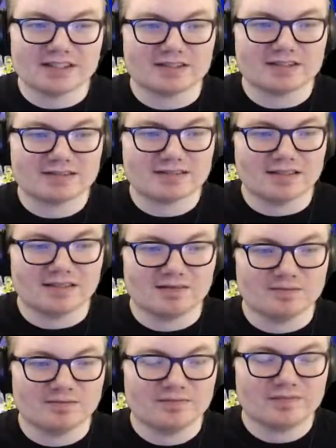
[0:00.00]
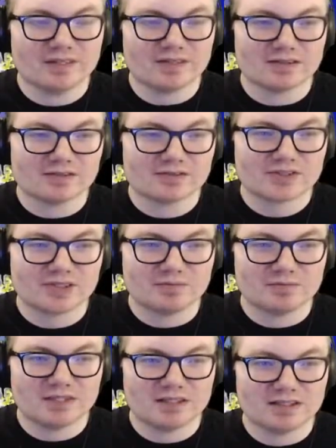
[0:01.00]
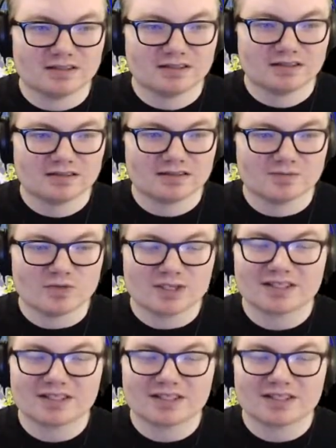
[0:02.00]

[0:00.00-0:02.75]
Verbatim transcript: is. Um, there are some, uh, some